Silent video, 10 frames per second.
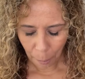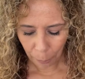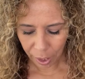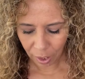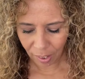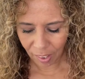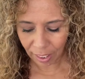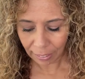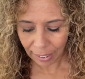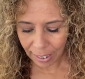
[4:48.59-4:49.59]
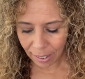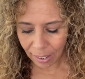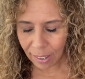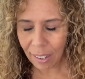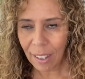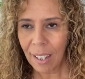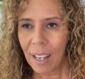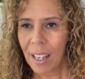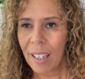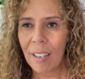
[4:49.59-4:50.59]
Because Glennon
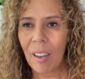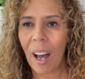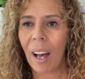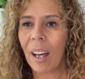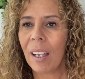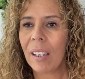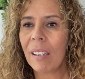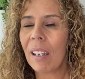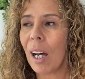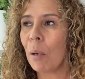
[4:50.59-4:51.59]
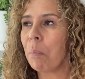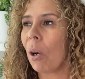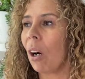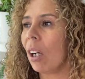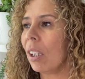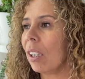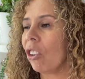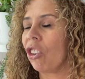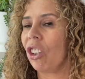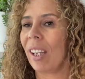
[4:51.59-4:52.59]
is
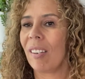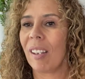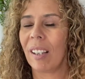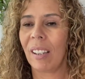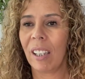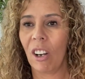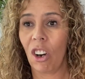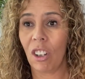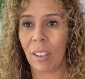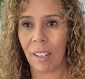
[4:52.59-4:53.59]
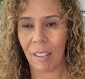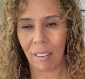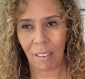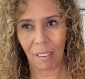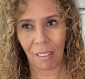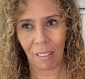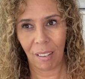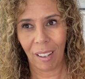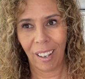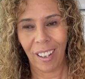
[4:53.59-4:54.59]
unapologetically honest.
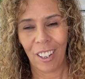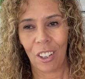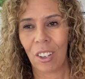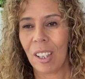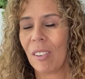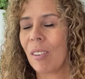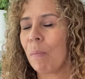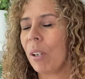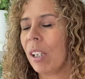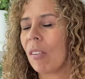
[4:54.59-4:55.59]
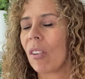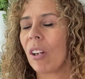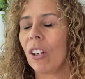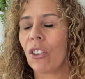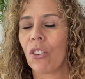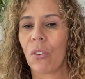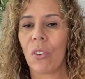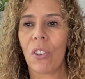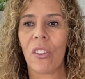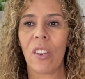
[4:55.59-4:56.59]
She speaks her
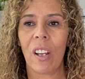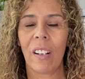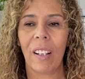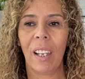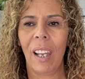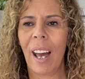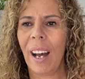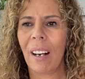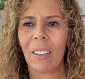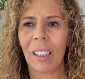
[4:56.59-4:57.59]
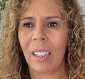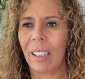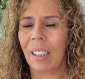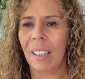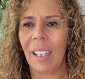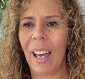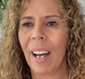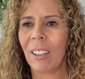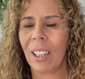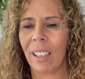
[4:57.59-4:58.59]
truth loudly,
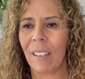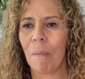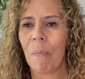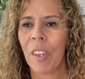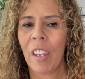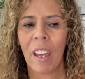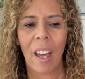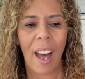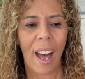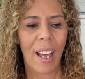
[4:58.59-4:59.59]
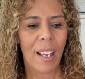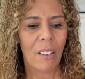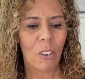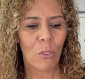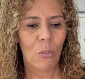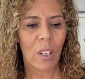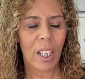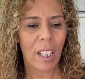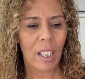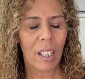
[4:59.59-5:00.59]
loudly. And
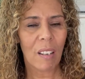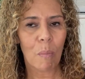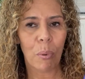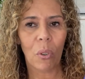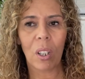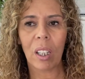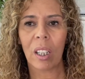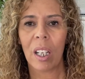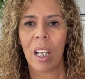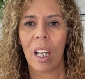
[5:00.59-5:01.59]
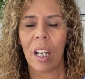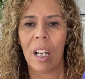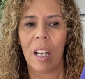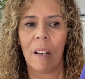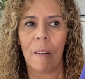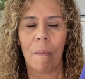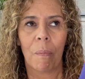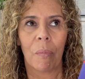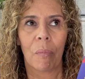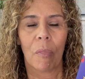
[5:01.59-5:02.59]
reading this book,
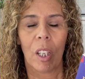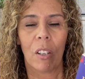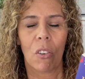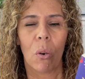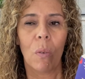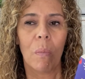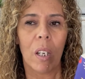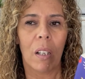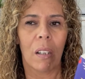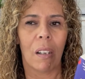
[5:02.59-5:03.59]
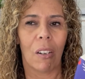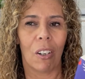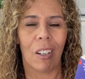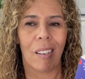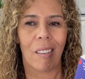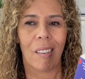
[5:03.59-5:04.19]
it taught me a lot